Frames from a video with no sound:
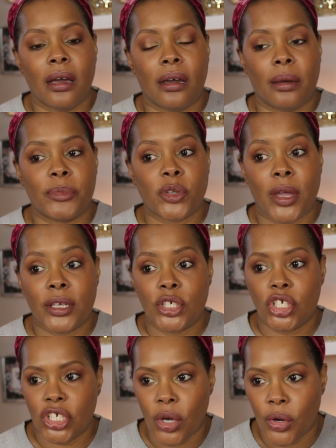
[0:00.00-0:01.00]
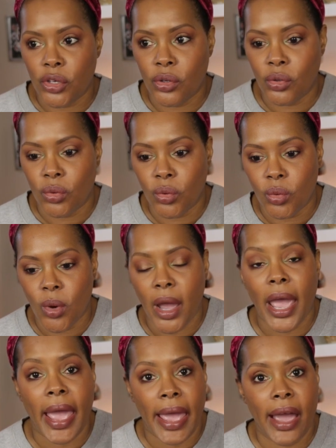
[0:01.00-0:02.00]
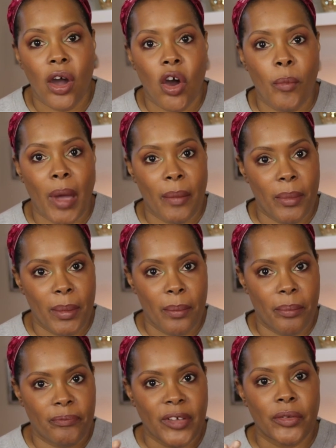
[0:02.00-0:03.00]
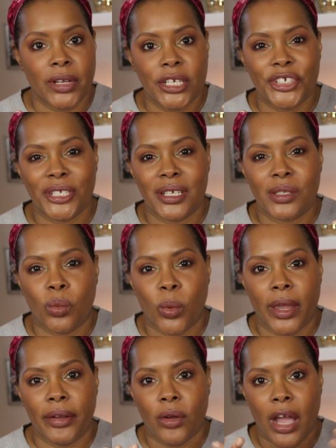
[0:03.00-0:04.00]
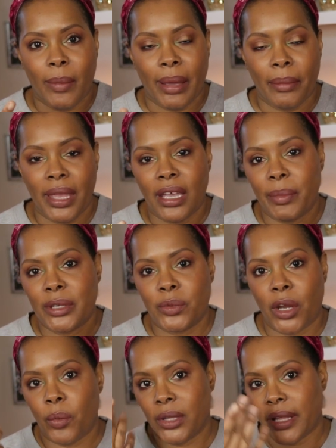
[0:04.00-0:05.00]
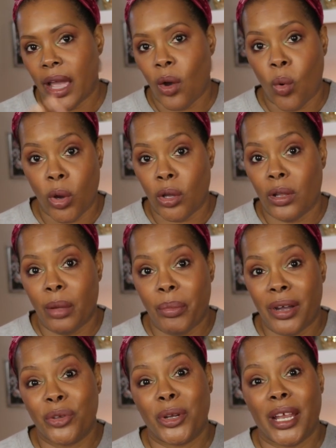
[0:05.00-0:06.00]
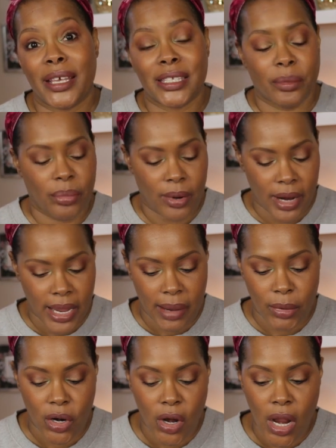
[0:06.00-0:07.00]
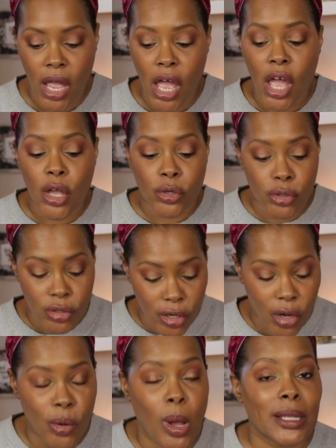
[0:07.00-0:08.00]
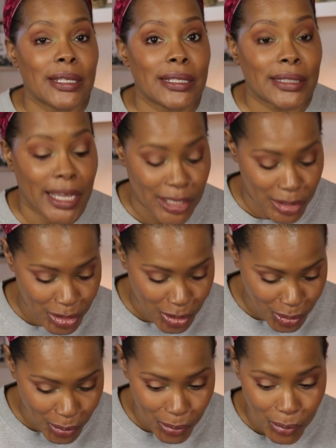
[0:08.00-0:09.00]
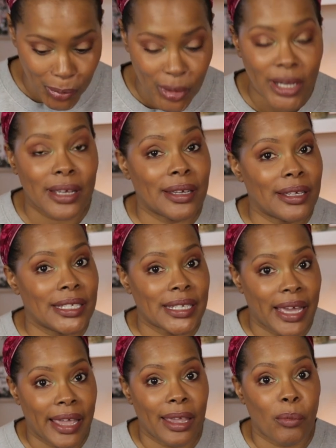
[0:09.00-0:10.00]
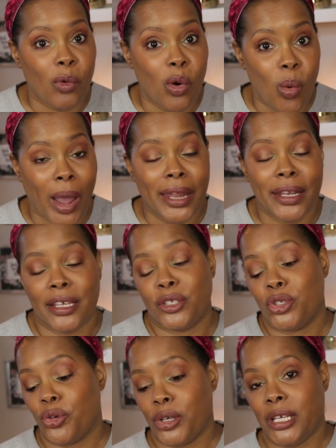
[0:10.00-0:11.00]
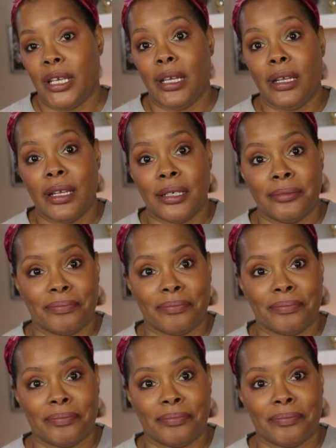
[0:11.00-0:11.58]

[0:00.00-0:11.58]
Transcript: Um, so I can show you how my foundation is wearing or how my makeup is wearing with that oil up under it as a primer. So stay tuned because I am quite intrigued.